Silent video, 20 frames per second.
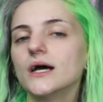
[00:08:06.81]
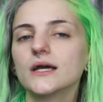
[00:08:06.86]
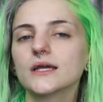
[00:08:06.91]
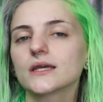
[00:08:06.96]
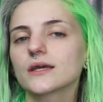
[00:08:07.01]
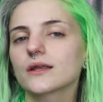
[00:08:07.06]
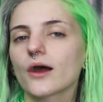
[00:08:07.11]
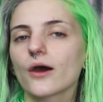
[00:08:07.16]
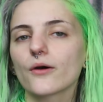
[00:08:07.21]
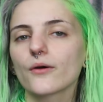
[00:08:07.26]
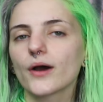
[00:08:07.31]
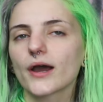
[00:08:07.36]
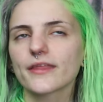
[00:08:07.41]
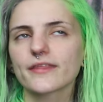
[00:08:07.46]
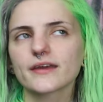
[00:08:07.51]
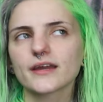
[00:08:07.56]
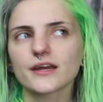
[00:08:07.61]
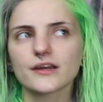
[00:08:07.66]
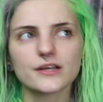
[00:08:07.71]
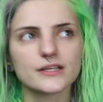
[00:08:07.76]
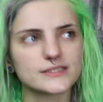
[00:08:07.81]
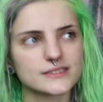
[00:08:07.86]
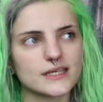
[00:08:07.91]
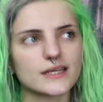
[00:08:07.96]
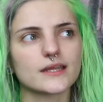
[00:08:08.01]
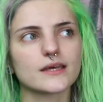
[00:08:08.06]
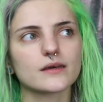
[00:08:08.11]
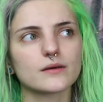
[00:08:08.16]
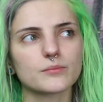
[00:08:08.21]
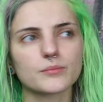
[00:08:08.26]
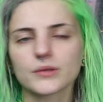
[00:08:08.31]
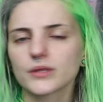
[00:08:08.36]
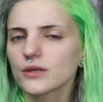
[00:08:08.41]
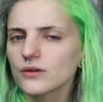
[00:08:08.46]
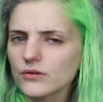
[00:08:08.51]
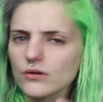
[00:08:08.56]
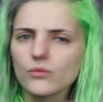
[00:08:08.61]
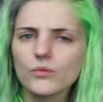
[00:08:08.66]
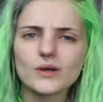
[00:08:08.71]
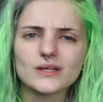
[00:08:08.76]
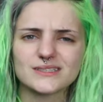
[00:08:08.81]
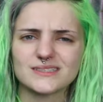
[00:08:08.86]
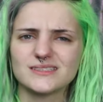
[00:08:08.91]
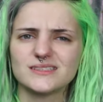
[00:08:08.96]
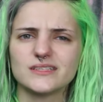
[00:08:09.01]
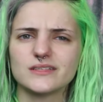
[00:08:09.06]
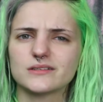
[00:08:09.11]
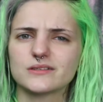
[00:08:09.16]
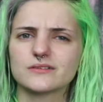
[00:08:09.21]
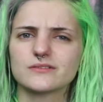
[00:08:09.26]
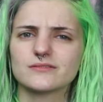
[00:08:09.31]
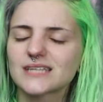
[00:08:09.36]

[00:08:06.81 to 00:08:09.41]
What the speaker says: you know, I think I already said it, but you know what to do.